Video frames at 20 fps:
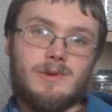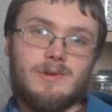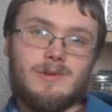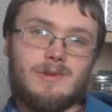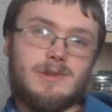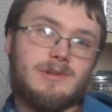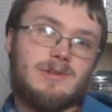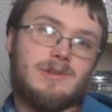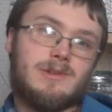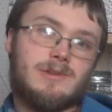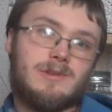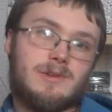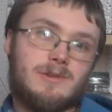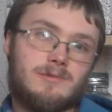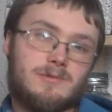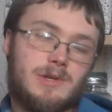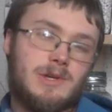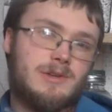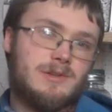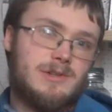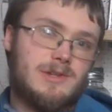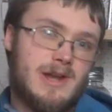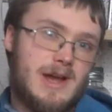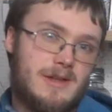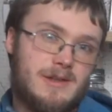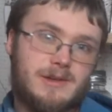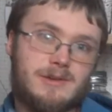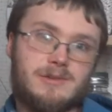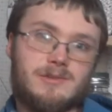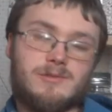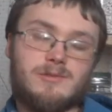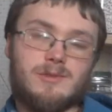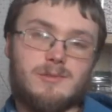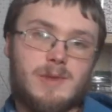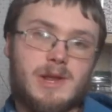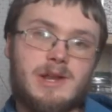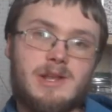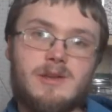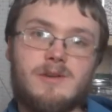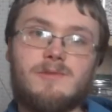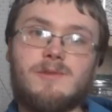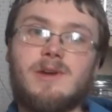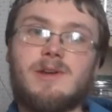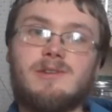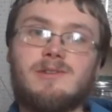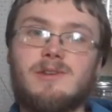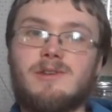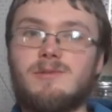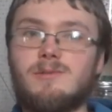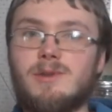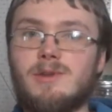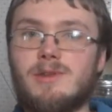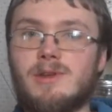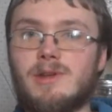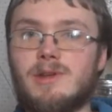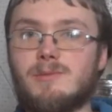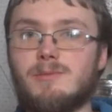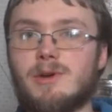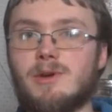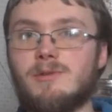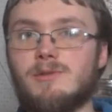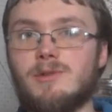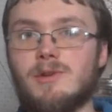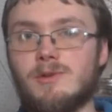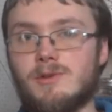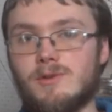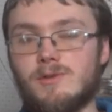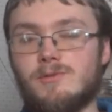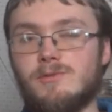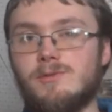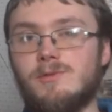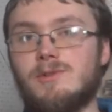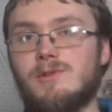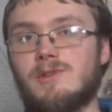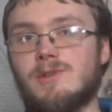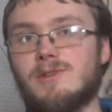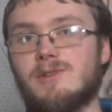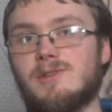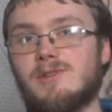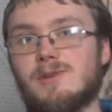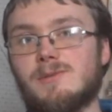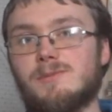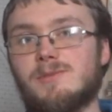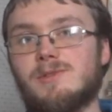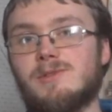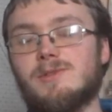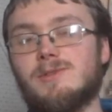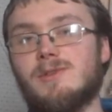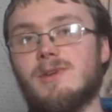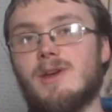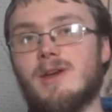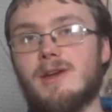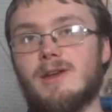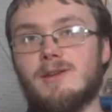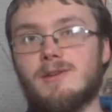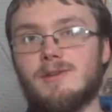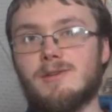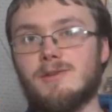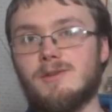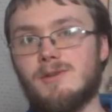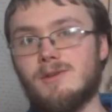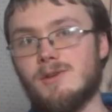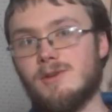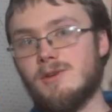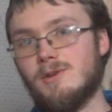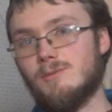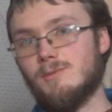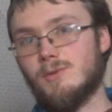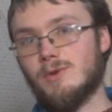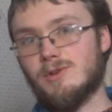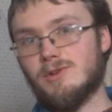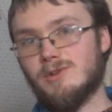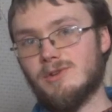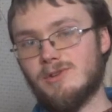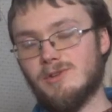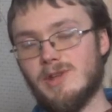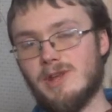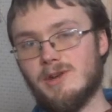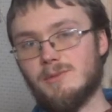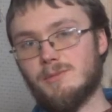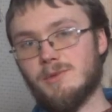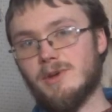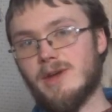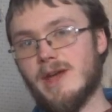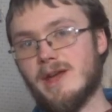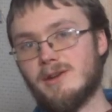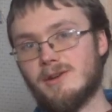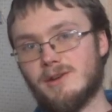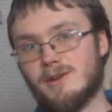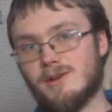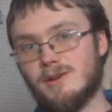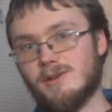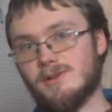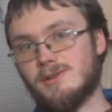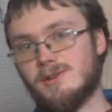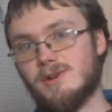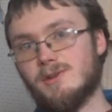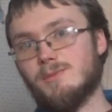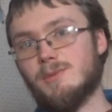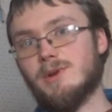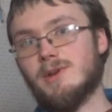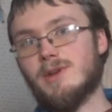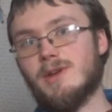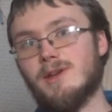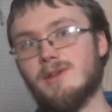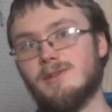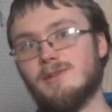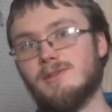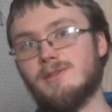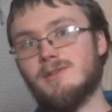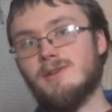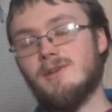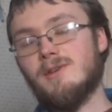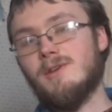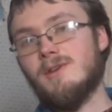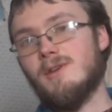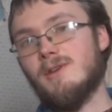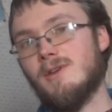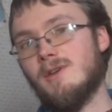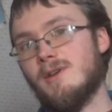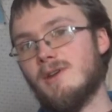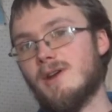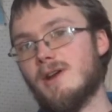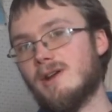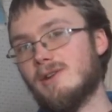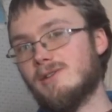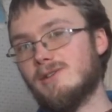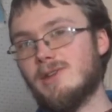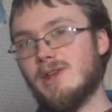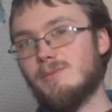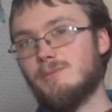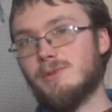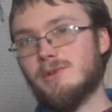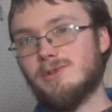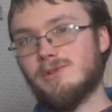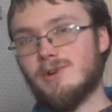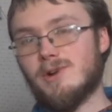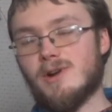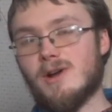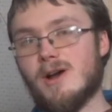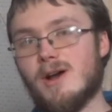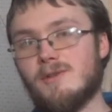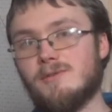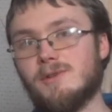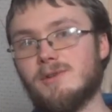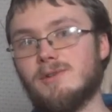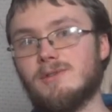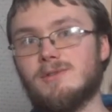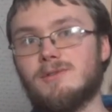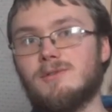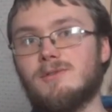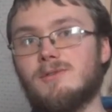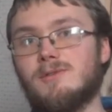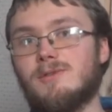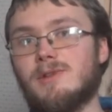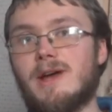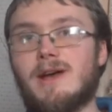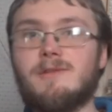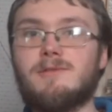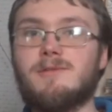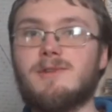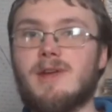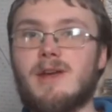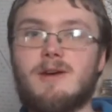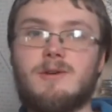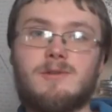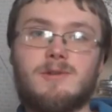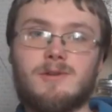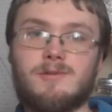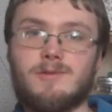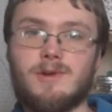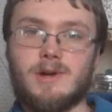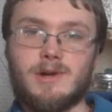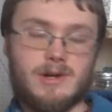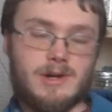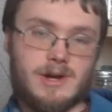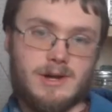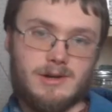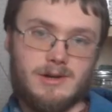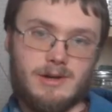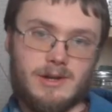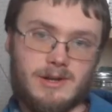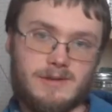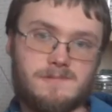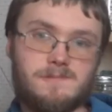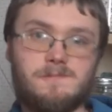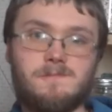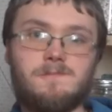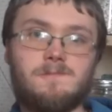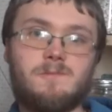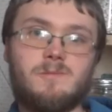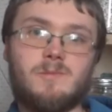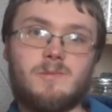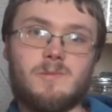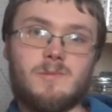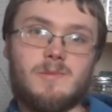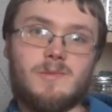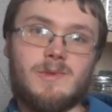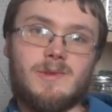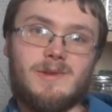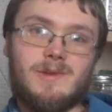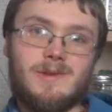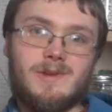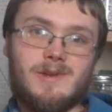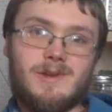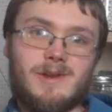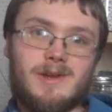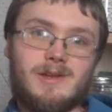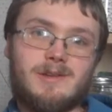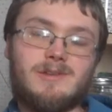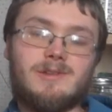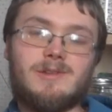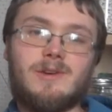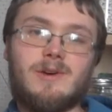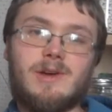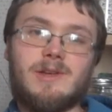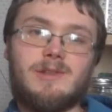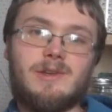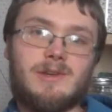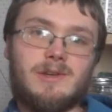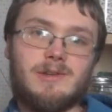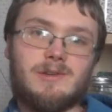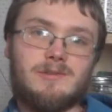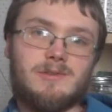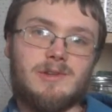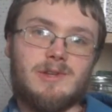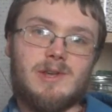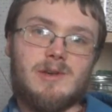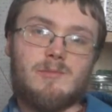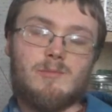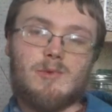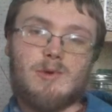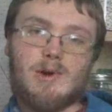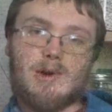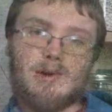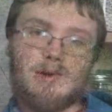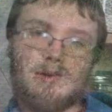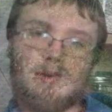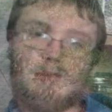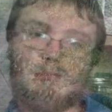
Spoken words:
This is a real challenge for many of us as we think about local food systems and more sustainable agriculture, because our staples are often left out of our gardening. And so I think it's really important